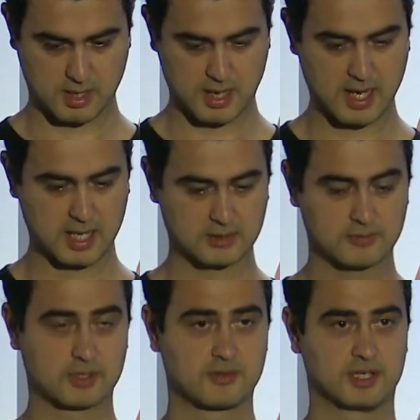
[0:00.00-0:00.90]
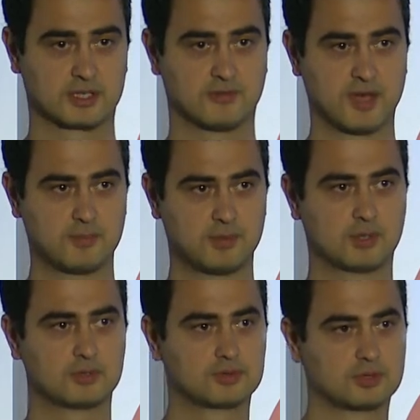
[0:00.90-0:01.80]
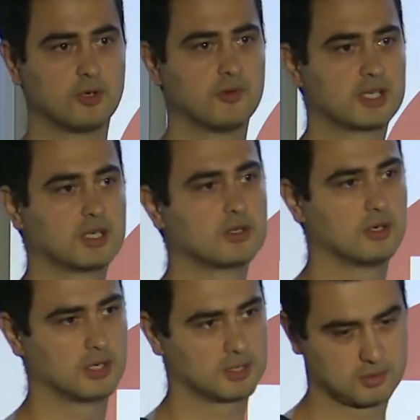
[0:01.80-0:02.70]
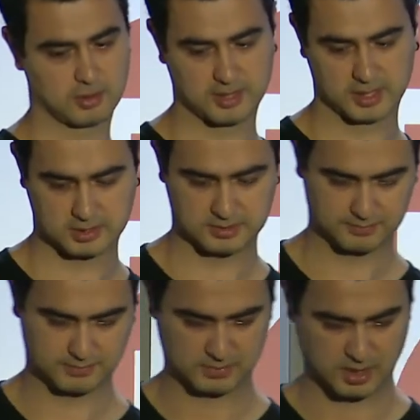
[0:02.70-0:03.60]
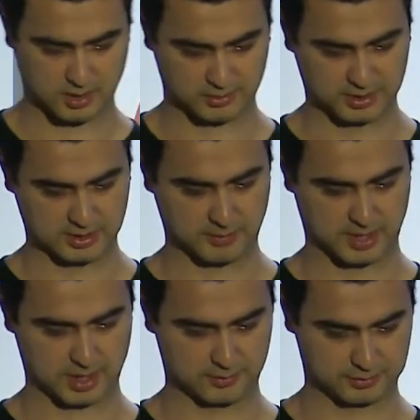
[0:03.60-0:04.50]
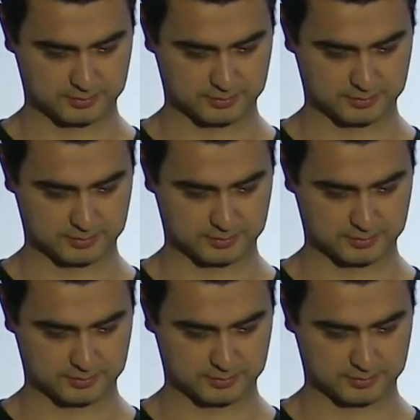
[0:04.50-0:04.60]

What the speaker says: And we create the webhook so we can go connect our GitHub account.